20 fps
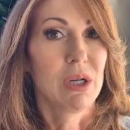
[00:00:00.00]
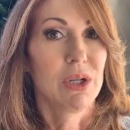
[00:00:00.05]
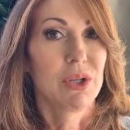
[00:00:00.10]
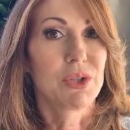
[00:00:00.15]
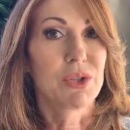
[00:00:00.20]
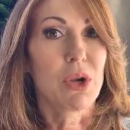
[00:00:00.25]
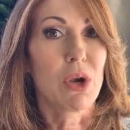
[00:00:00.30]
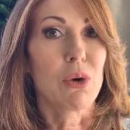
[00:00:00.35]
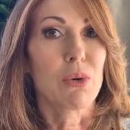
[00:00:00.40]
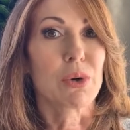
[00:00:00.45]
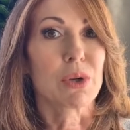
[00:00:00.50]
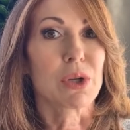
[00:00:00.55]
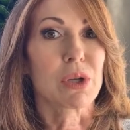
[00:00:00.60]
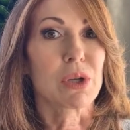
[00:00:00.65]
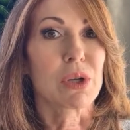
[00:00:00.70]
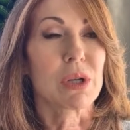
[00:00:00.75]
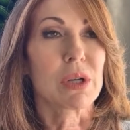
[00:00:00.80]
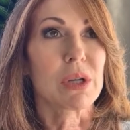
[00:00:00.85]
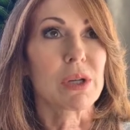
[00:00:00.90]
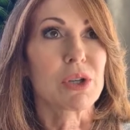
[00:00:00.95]
So
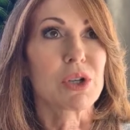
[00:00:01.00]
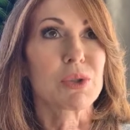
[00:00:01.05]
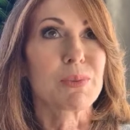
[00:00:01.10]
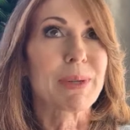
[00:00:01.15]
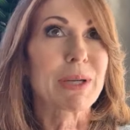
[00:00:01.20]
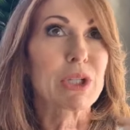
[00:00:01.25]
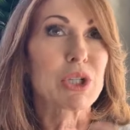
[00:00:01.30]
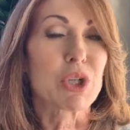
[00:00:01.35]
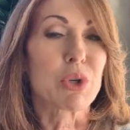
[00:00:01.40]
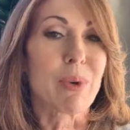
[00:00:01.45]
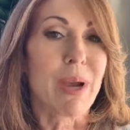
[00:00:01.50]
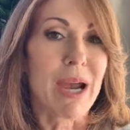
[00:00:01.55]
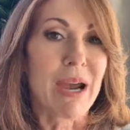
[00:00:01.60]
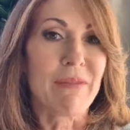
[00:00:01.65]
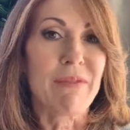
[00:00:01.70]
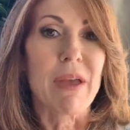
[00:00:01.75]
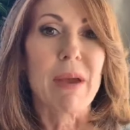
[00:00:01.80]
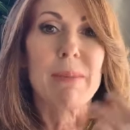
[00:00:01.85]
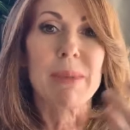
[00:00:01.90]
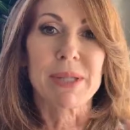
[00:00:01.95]
just because you
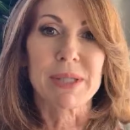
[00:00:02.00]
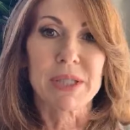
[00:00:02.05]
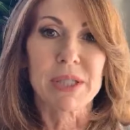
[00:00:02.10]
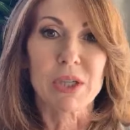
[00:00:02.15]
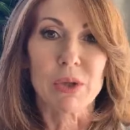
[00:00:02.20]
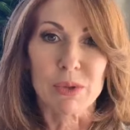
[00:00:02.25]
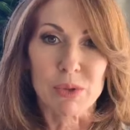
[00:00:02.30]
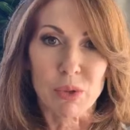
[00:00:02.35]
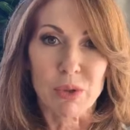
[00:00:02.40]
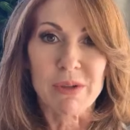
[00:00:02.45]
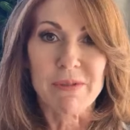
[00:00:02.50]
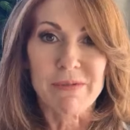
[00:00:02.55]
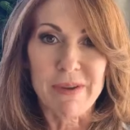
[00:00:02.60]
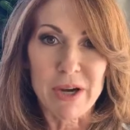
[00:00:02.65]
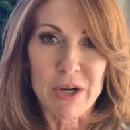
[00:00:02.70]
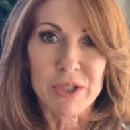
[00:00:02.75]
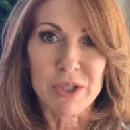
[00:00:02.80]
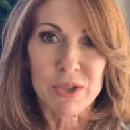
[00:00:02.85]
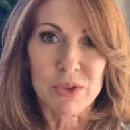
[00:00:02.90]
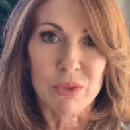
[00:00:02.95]
have them, it's you know it's only
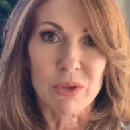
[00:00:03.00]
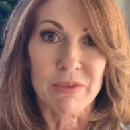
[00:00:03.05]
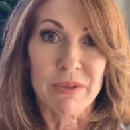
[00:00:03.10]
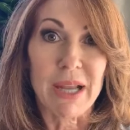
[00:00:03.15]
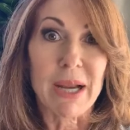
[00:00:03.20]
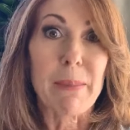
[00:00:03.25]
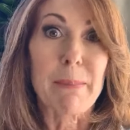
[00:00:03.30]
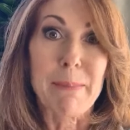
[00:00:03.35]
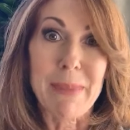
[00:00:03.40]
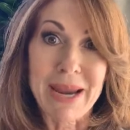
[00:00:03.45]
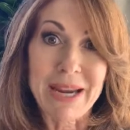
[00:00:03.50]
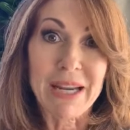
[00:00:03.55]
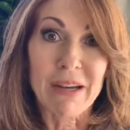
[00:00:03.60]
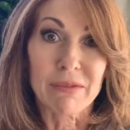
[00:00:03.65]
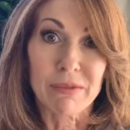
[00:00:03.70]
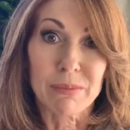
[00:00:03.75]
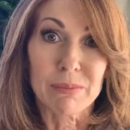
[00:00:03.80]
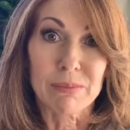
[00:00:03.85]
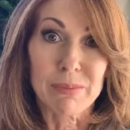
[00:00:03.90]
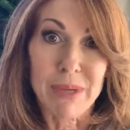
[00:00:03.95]
fair to sort of like make
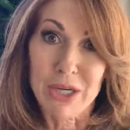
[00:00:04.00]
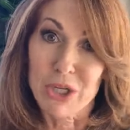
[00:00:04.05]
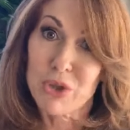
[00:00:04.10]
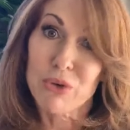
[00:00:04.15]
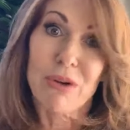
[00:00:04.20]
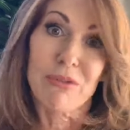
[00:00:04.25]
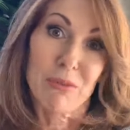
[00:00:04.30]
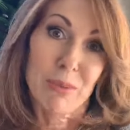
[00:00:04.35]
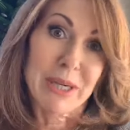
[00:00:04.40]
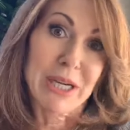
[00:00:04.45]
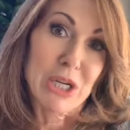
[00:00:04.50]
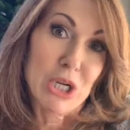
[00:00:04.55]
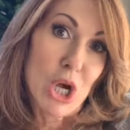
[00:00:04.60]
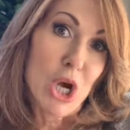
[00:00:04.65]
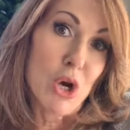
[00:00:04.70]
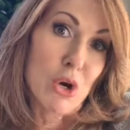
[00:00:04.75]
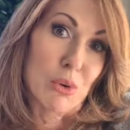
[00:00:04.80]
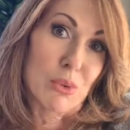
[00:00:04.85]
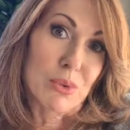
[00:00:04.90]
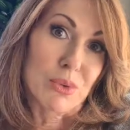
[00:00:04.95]
make sure everybody
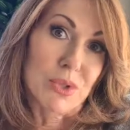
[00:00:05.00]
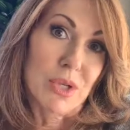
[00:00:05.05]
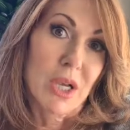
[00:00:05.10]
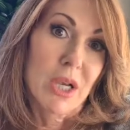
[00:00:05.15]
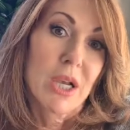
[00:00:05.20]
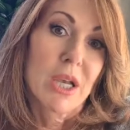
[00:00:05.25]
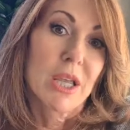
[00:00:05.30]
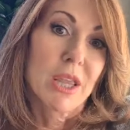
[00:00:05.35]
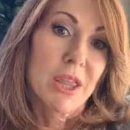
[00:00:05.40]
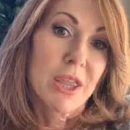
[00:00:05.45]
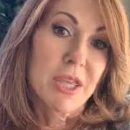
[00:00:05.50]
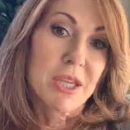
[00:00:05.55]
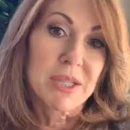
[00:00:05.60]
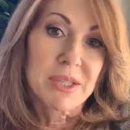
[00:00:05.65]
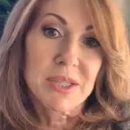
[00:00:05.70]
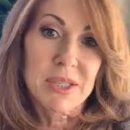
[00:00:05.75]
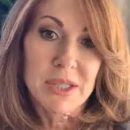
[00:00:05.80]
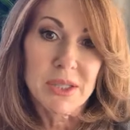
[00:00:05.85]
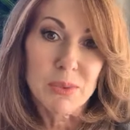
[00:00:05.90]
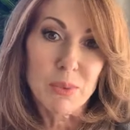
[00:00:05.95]
knows
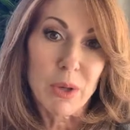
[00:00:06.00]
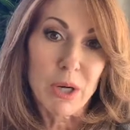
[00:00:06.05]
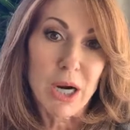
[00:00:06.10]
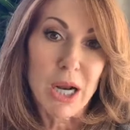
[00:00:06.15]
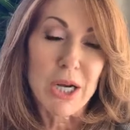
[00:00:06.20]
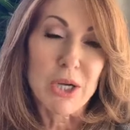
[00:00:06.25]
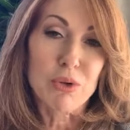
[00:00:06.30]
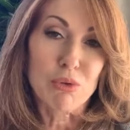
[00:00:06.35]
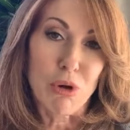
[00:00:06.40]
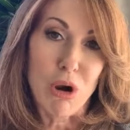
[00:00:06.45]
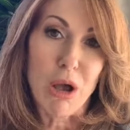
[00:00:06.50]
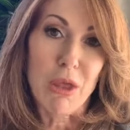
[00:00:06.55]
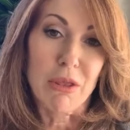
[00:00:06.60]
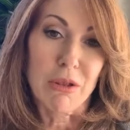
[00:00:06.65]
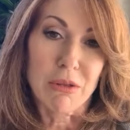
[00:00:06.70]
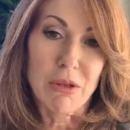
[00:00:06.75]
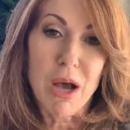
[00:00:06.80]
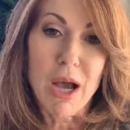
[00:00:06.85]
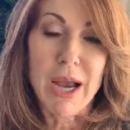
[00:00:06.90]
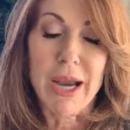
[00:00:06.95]
this is where I draw
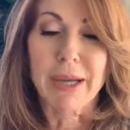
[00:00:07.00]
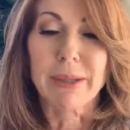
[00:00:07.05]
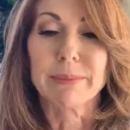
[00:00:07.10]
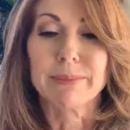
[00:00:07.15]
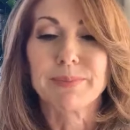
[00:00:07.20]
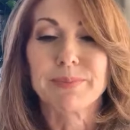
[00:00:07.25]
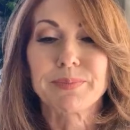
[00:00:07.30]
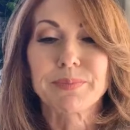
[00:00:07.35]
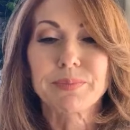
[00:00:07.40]
the line.